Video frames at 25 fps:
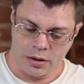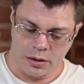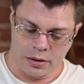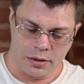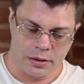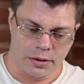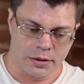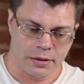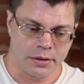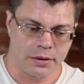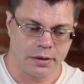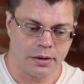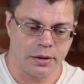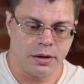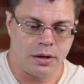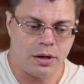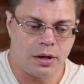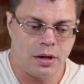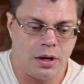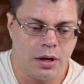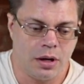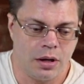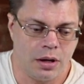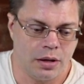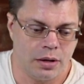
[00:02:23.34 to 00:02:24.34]
Let's
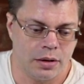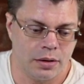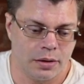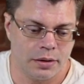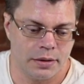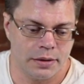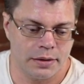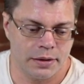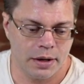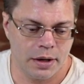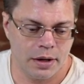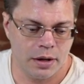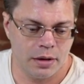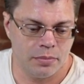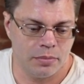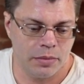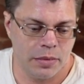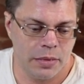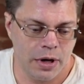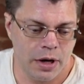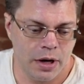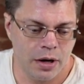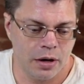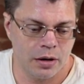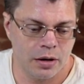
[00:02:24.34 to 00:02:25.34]
see, set him
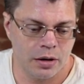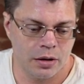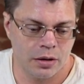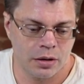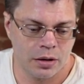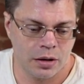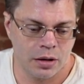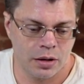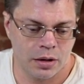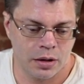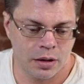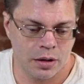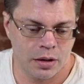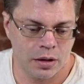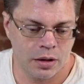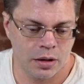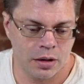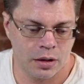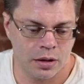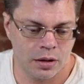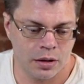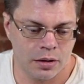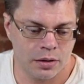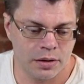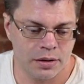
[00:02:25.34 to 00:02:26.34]
there.
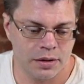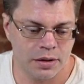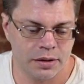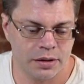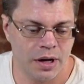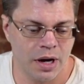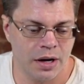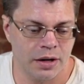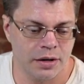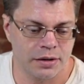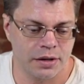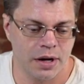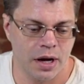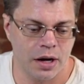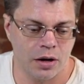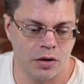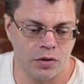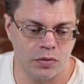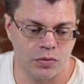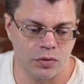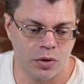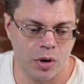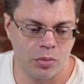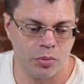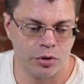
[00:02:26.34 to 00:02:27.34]
It's kind
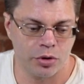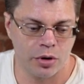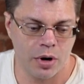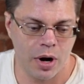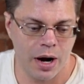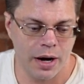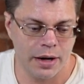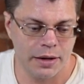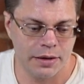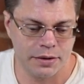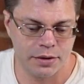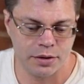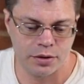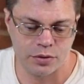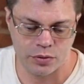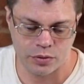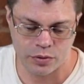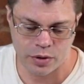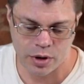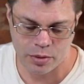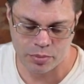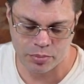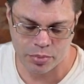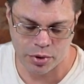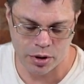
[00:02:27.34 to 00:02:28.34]
of rubberized
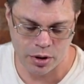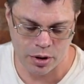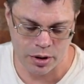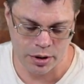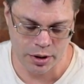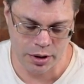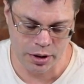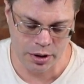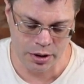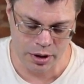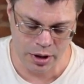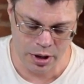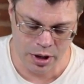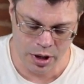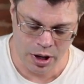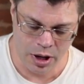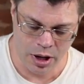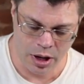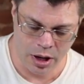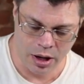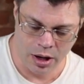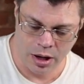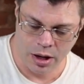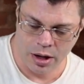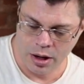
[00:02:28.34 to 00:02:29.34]
grip on it.
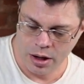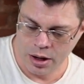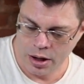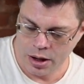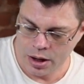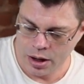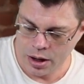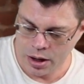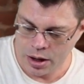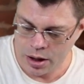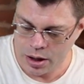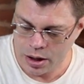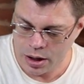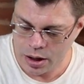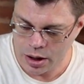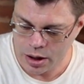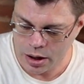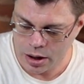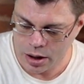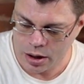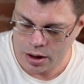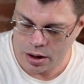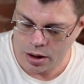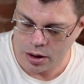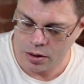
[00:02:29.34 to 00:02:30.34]
We
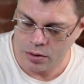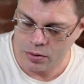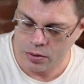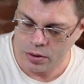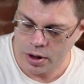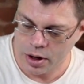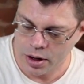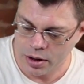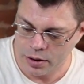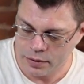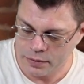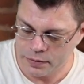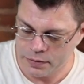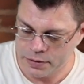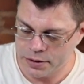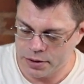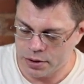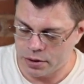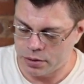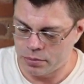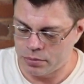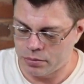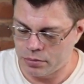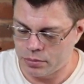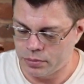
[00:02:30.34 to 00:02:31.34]
have
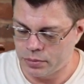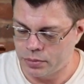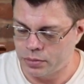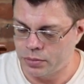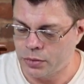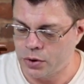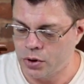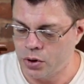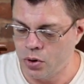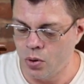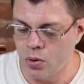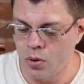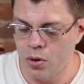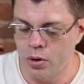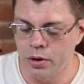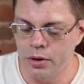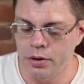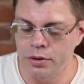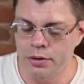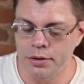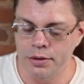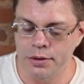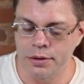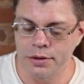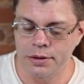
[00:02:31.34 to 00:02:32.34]
some
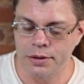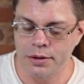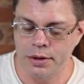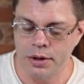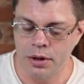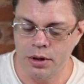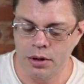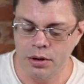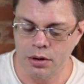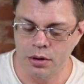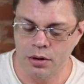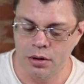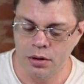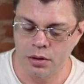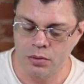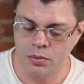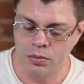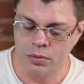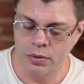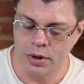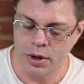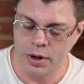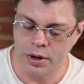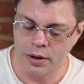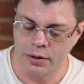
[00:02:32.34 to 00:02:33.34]
cords here. We
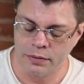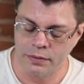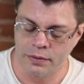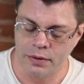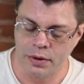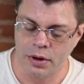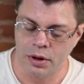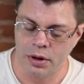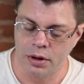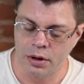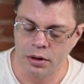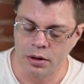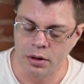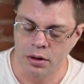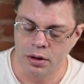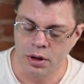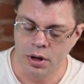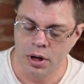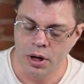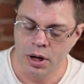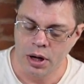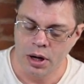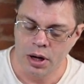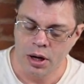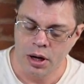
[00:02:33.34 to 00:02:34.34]
have
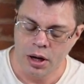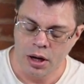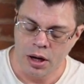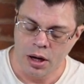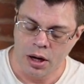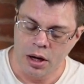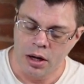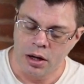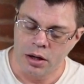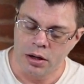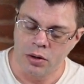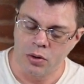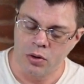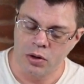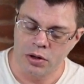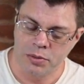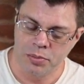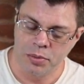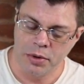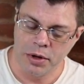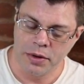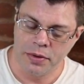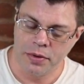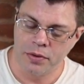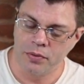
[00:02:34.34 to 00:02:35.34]

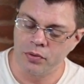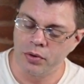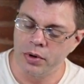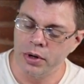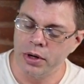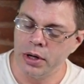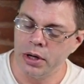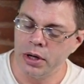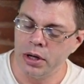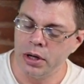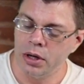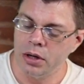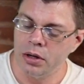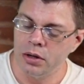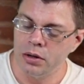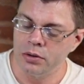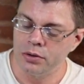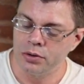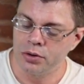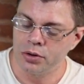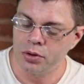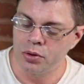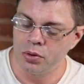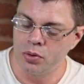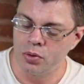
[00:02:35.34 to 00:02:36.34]
USB 3
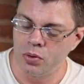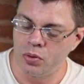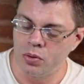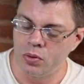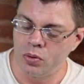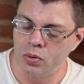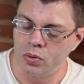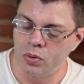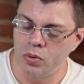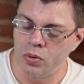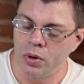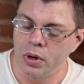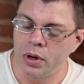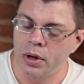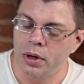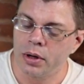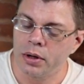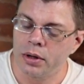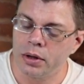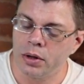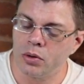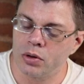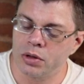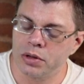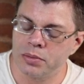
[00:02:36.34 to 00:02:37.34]
to
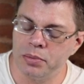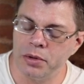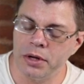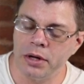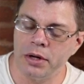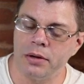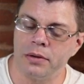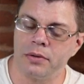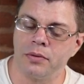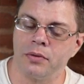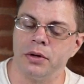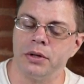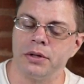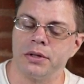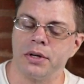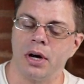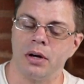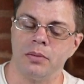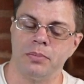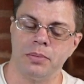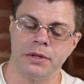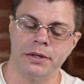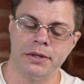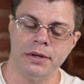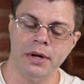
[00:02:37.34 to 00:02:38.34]
USB 3
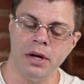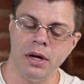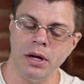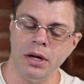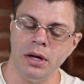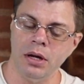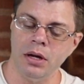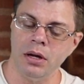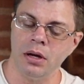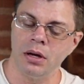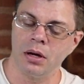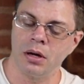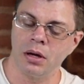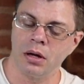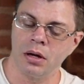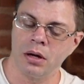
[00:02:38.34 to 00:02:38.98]
Type-C